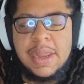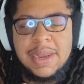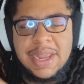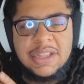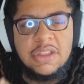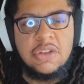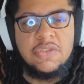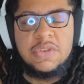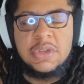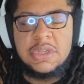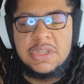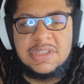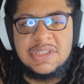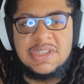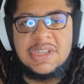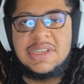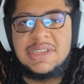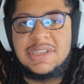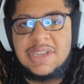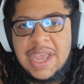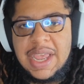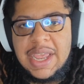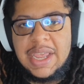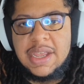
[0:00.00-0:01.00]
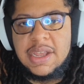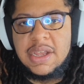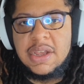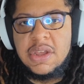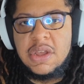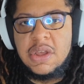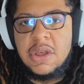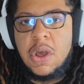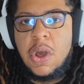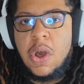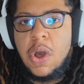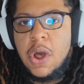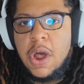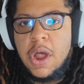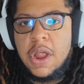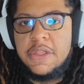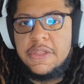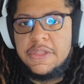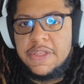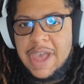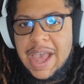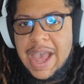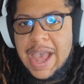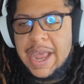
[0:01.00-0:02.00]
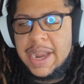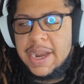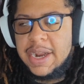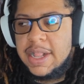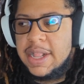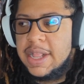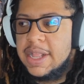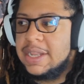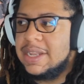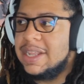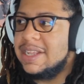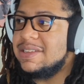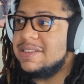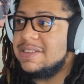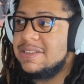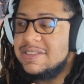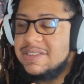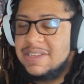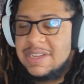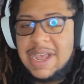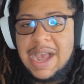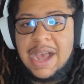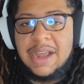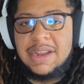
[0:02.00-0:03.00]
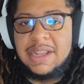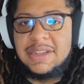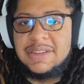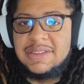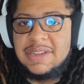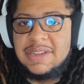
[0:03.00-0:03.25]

I like the realistic take on that. Let's see how the